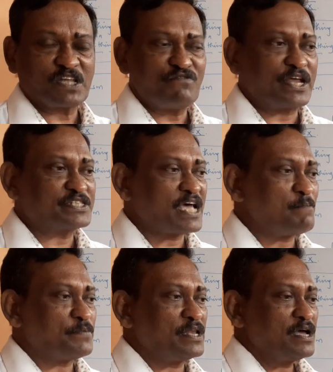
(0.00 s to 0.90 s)
For
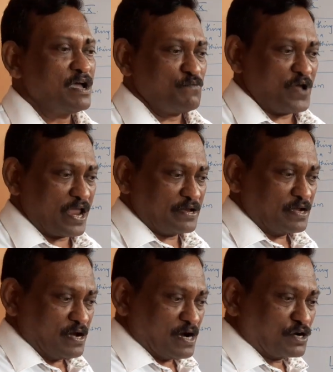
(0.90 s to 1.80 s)
example,
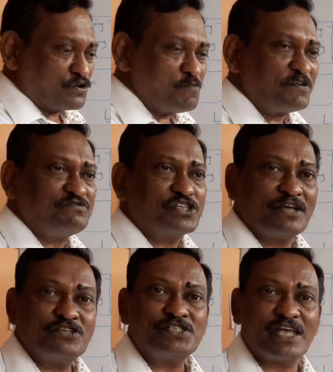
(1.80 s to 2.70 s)
when a group of
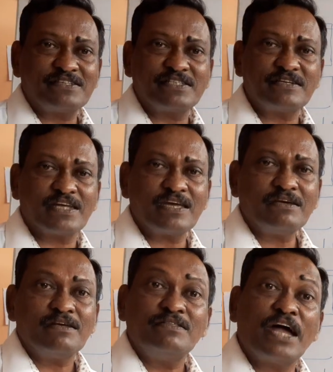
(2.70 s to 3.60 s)
judges are
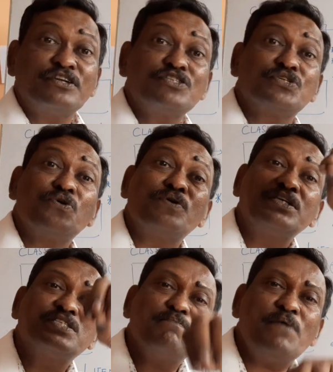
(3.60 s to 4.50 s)
sitting, that is known
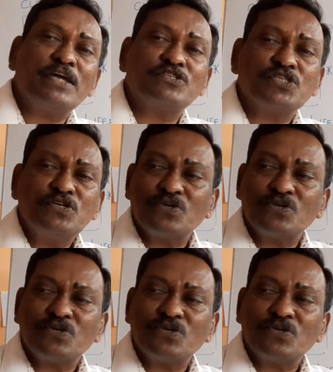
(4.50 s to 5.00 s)
as the bench.